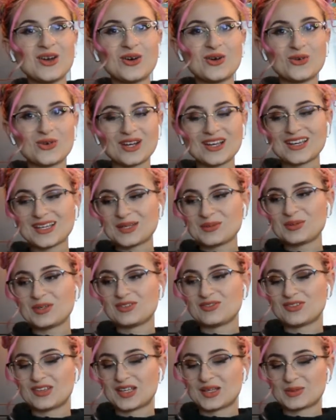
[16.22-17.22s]
we're gonna be
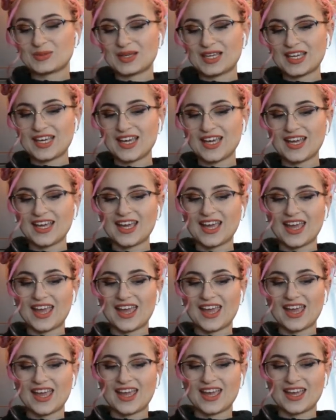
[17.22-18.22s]
filming
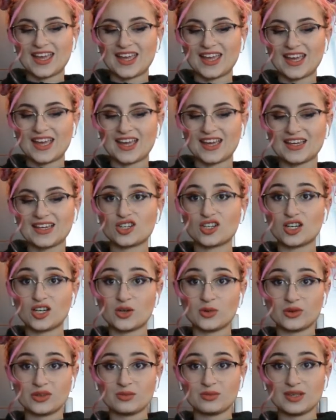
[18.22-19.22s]
a
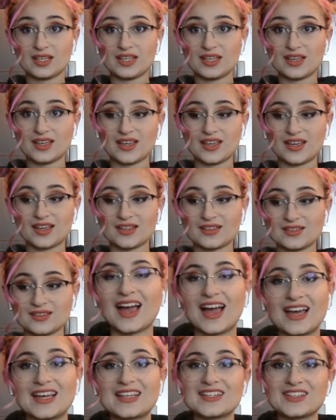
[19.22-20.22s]
cook with me, I guess.
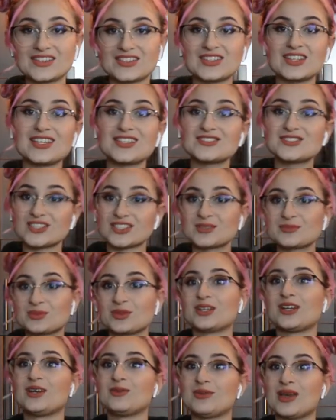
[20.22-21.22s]
I literally just
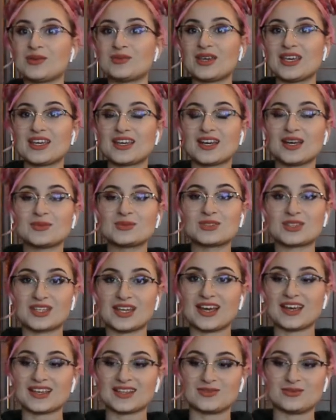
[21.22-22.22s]
put on my makeup so that
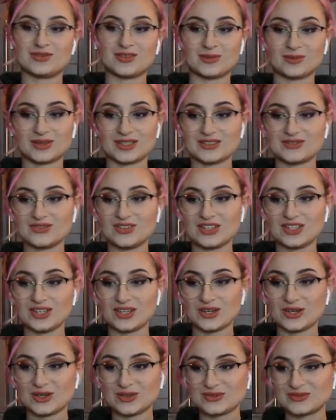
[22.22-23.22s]
I can film this
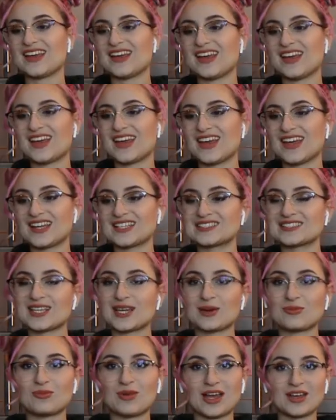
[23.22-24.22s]
video, and
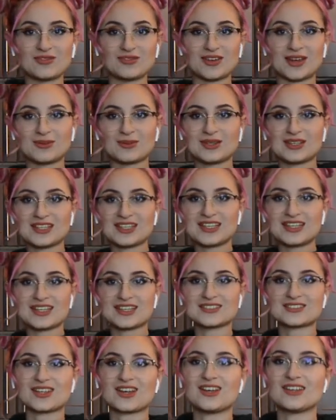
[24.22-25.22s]
my family
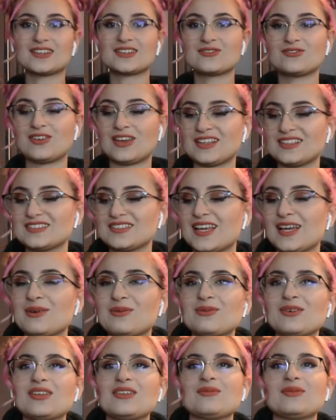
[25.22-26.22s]
is on FaceTime
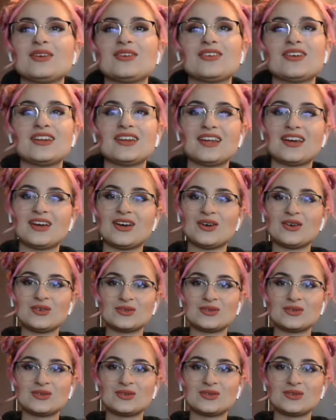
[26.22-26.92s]
with me right now.